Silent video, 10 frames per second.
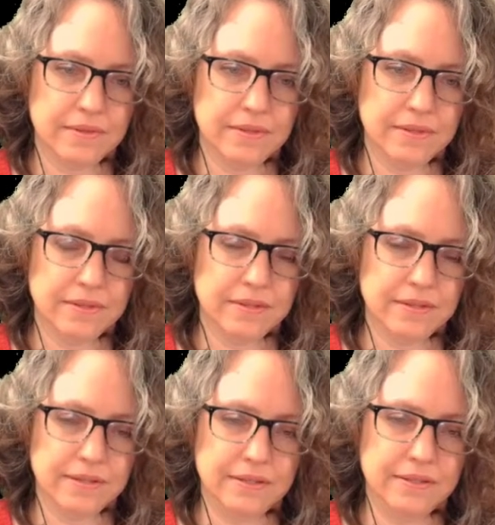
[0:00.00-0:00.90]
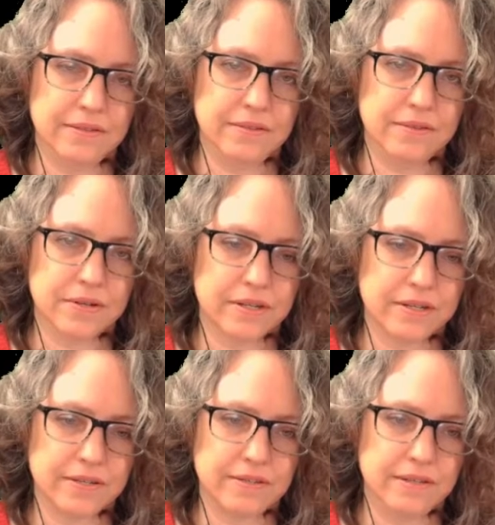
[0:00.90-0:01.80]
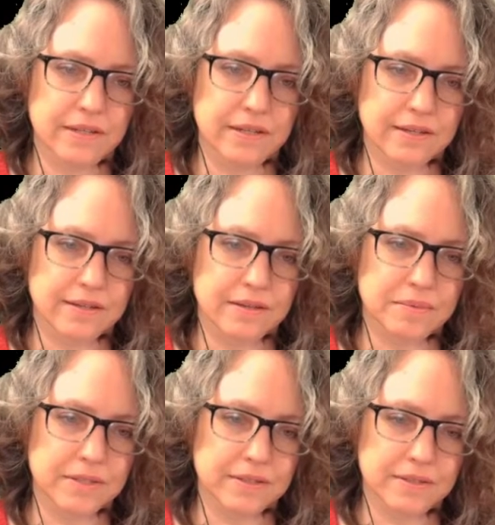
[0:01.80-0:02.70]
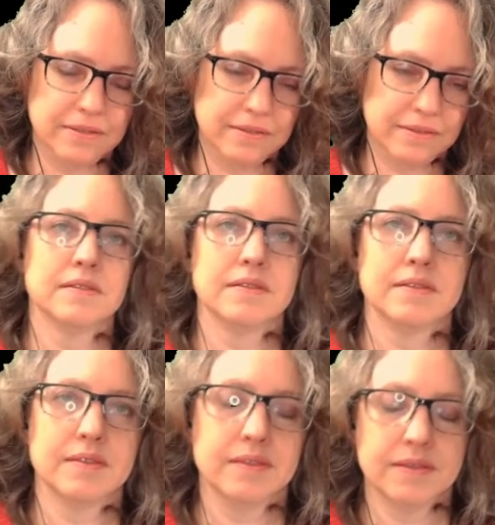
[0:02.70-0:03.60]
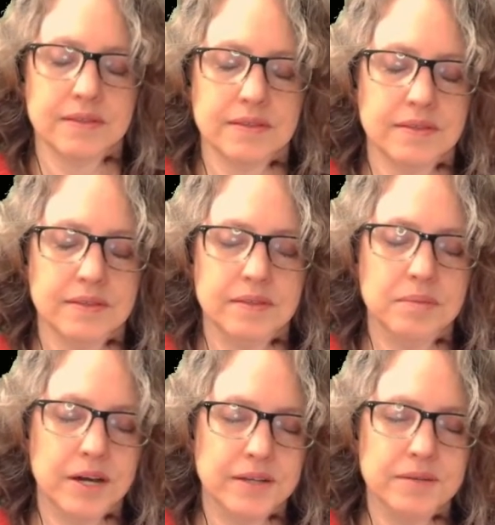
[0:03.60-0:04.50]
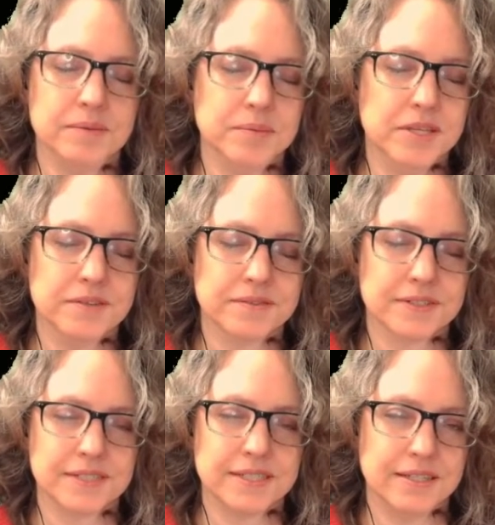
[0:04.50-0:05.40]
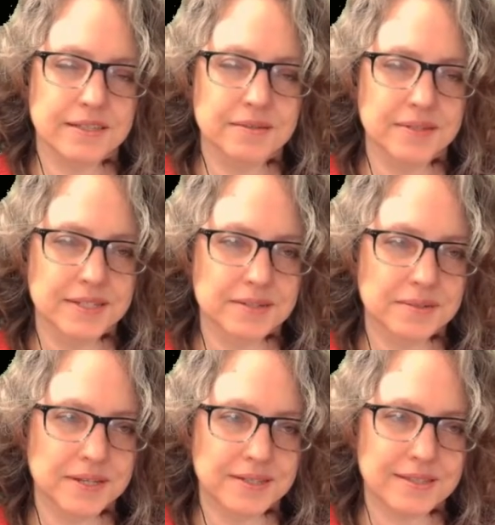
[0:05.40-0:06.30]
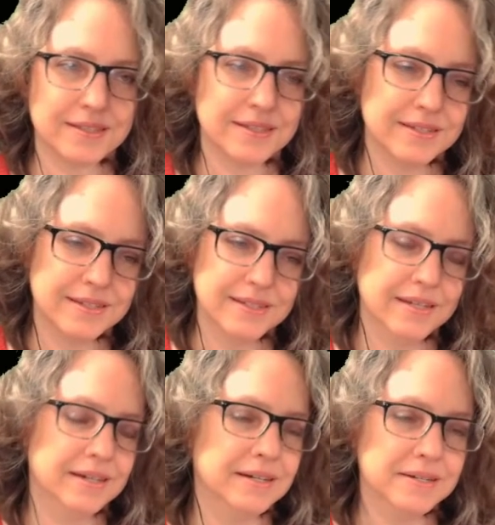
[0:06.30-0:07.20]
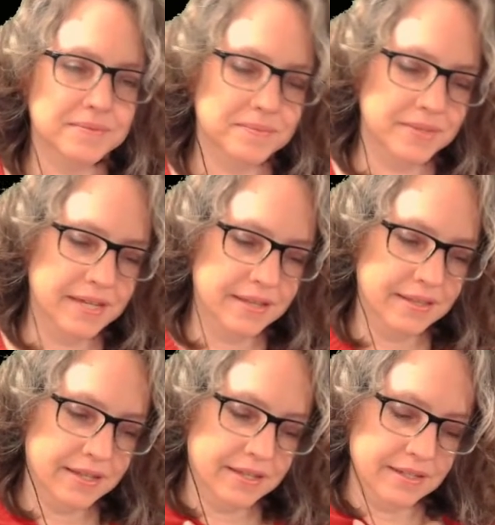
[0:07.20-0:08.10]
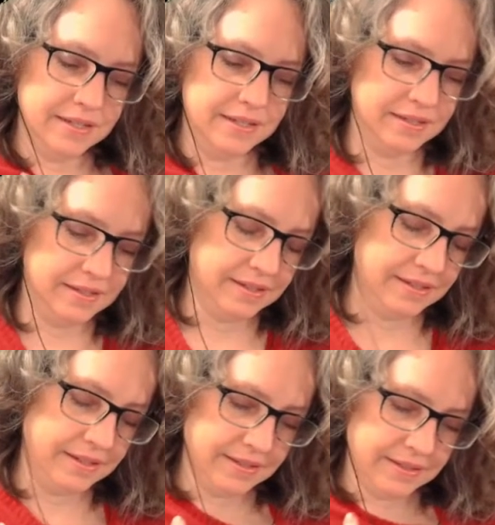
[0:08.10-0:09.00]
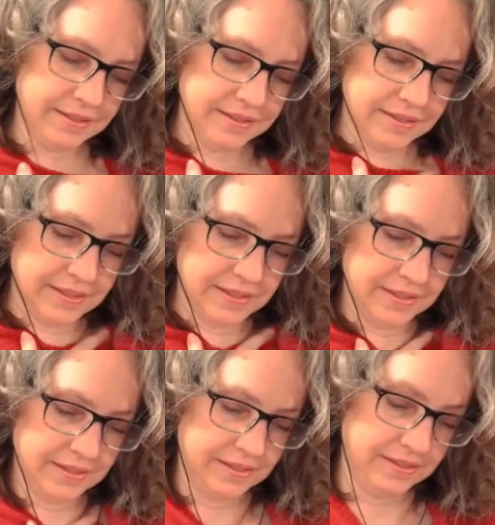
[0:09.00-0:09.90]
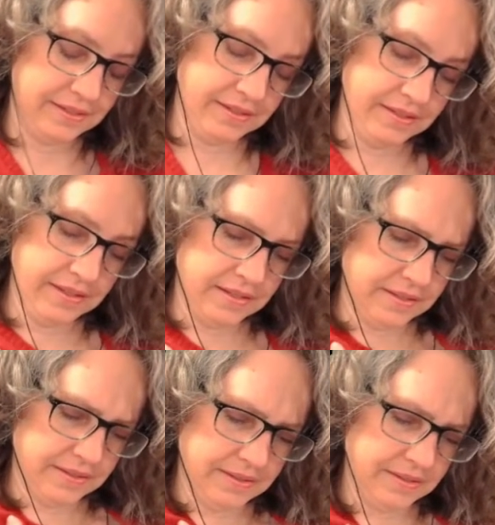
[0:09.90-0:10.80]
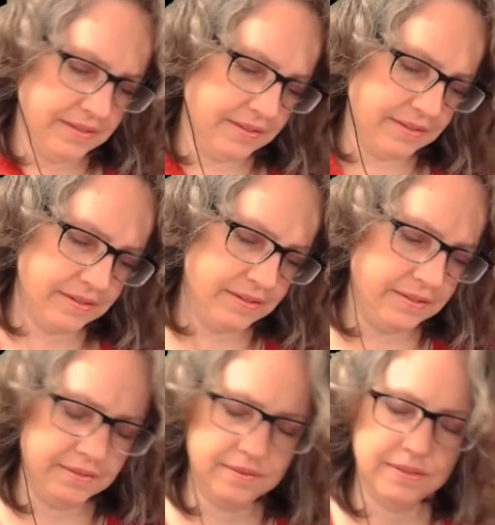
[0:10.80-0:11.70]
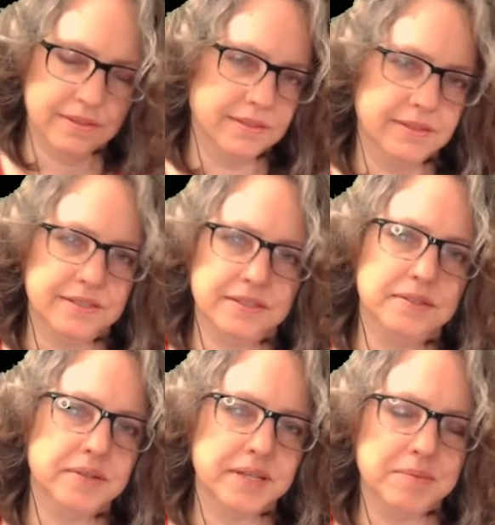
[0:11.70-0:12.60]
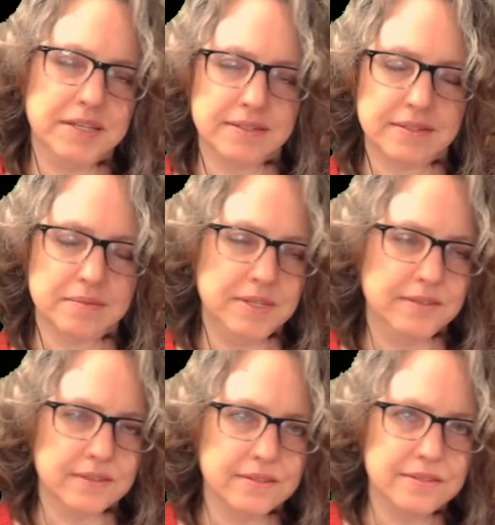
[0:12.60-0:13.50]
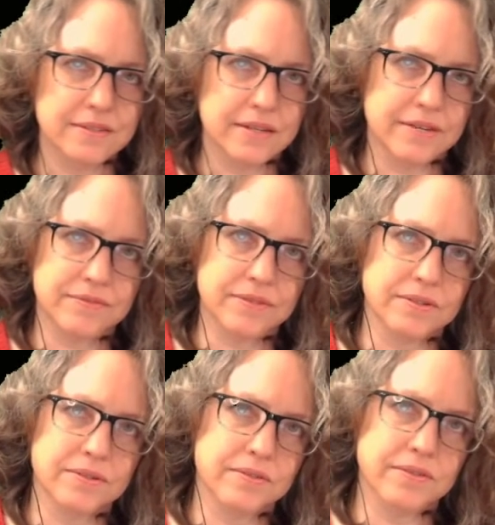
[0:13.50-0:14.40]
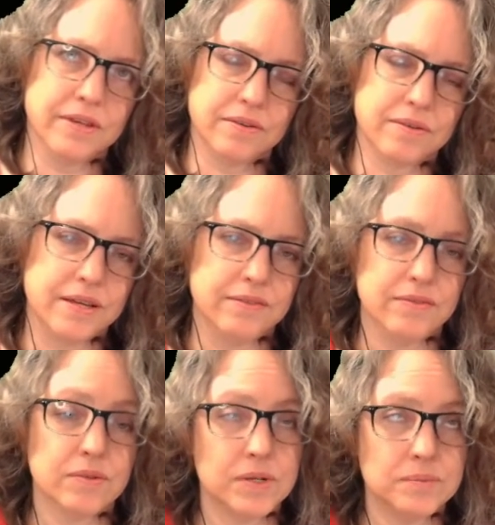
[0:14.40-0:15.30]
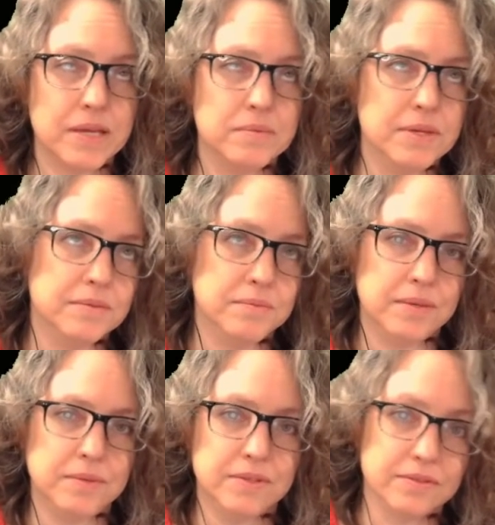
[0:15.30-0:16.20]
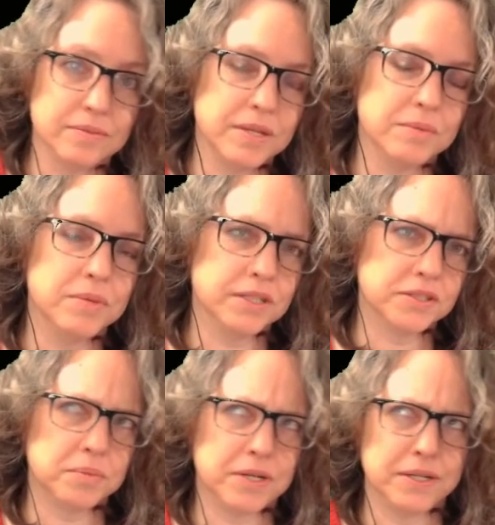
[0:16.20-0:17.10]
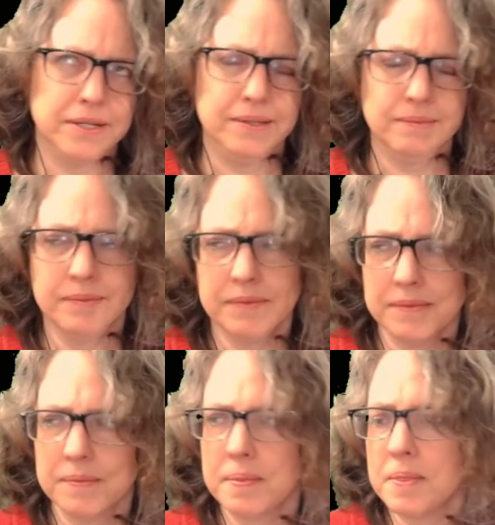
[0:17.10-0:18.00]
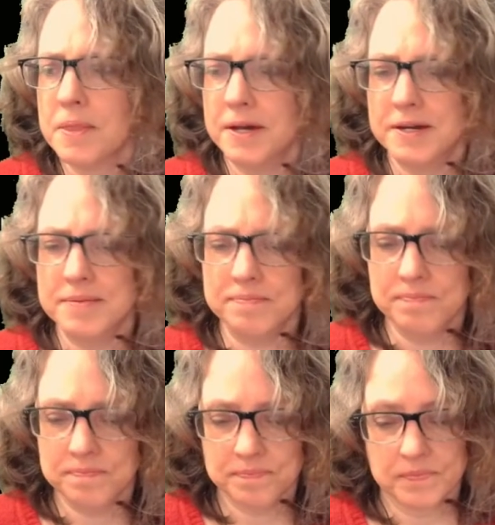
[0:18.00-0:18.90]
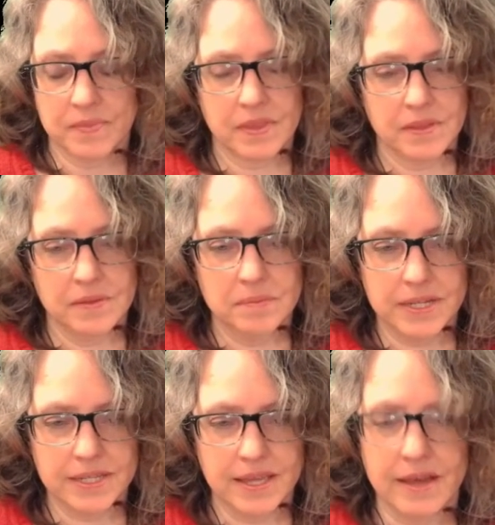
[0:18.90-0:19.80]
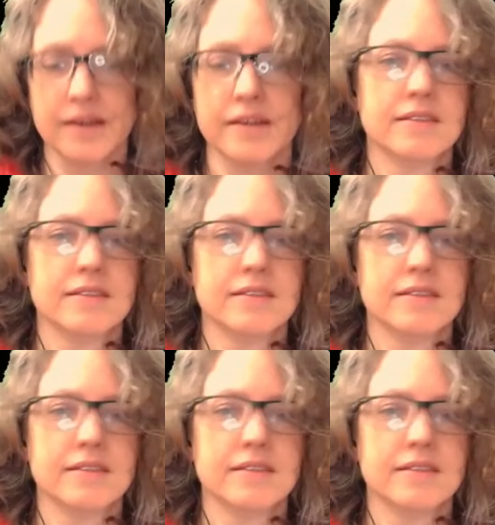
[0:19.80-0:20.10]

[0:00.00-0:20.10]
This Yorick cutscene, goddammit. The body will be the first thing that we deal with. And then, yeah, it's kind of, it's annoying because it means I didn't have to close that grave. Well, maybe this will be a botched body. But yeah,